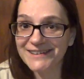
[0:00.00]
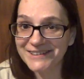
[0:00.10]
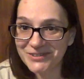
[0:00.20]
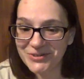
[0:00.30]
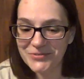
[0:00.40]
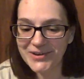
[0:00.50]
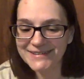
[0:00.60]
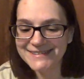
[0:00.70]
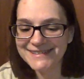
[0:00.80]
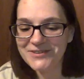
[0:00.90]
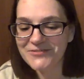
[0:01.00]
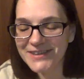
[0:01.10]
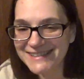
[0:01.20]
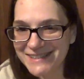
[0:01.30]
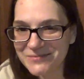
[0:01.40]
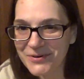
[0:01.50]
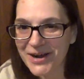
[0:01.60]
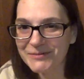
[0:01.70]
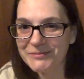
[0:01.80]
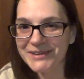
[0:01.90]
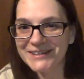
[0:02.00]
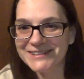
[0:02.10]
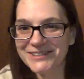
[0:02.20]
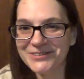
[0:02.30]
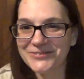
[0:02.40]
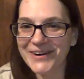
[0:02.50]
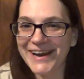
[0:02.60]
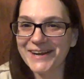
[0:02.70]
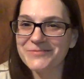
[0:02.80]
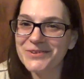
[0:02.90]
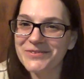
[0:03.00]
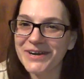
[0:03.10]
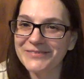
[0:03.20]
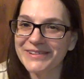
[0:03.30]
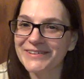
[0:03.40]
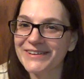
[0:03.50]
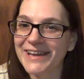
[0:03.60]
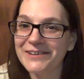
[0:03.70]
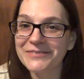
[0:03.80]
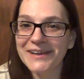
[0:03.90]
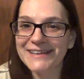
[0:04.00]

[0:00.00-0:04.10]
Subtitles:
Do it once, fix the problem, do it right, move on with your life.